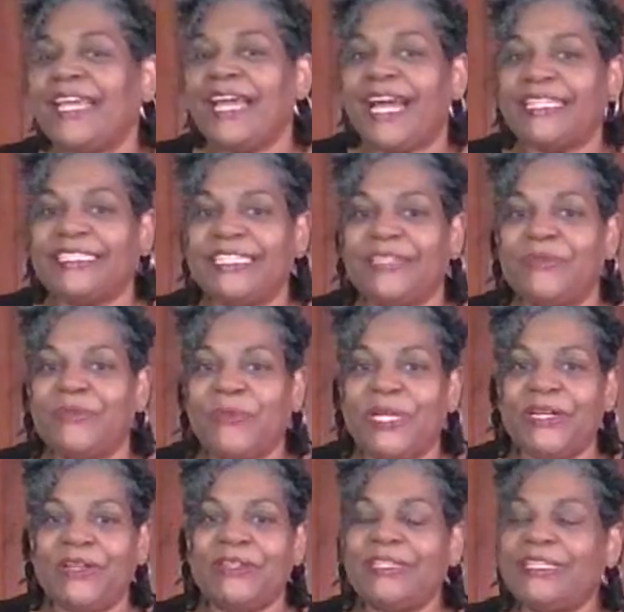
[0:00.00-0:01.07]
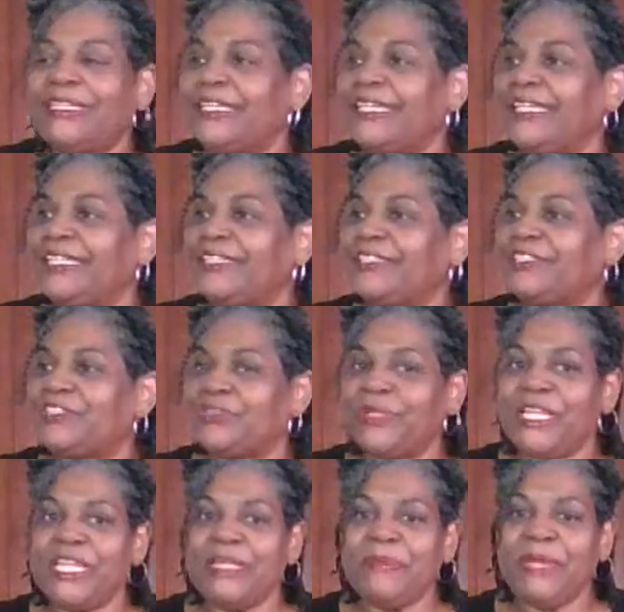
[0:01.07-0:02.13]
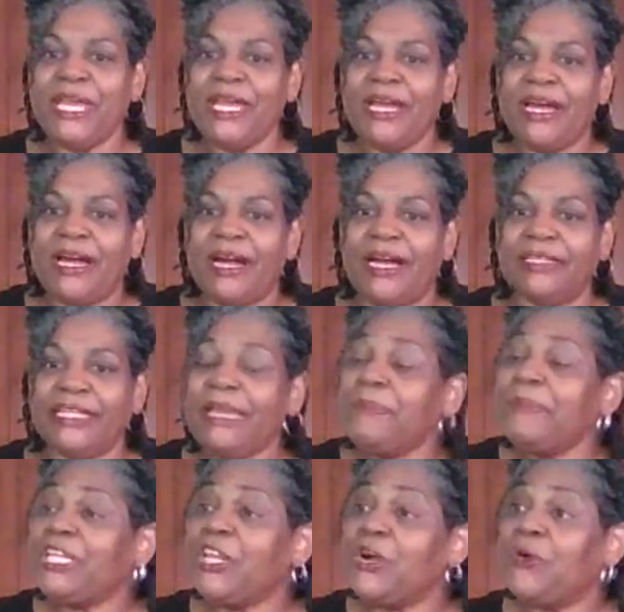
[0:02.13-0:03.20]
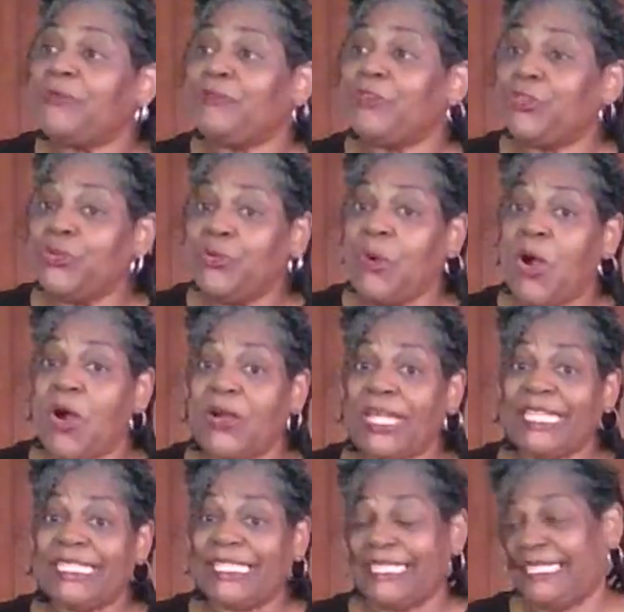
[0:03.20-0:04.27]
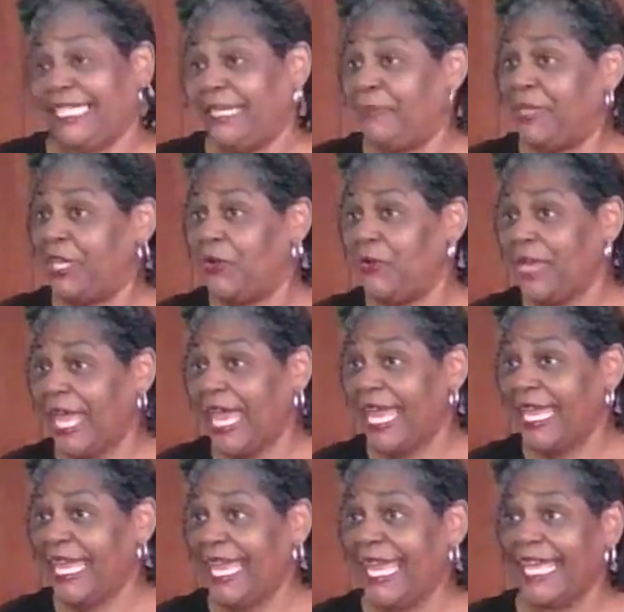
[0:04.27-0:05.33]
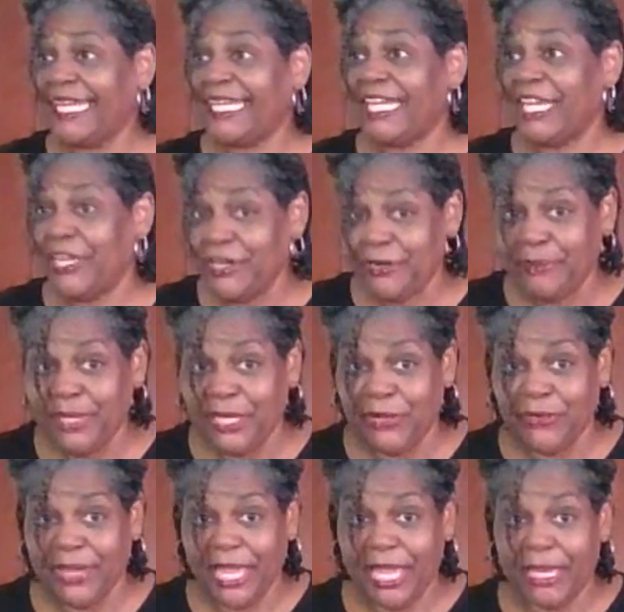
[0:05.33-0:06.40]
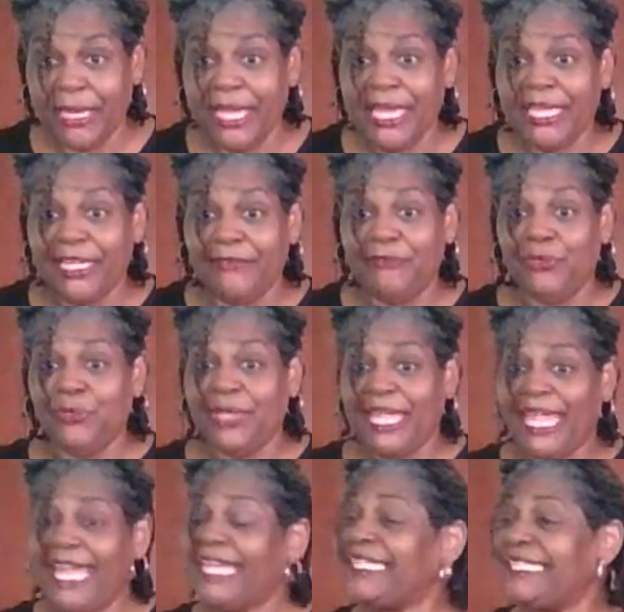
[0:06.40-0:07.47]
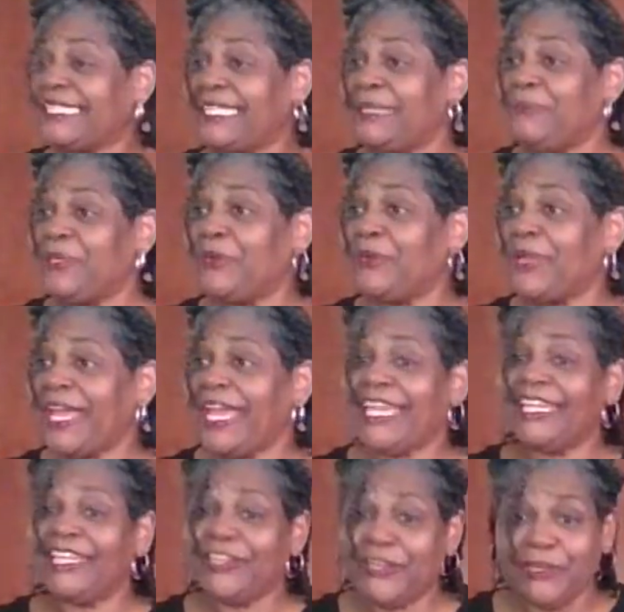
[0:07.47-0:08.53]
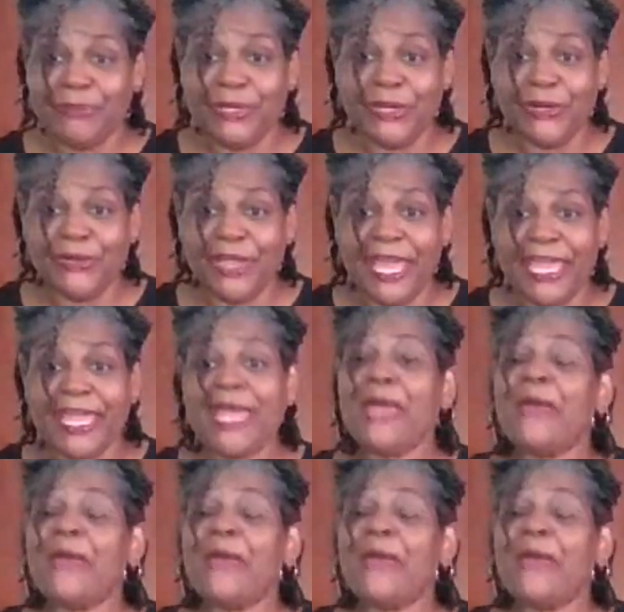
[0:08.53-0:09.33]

I see it well in the stream. Uh, let me know if you all can see me okay and hear me okay. If you can see me okay and hear me okay,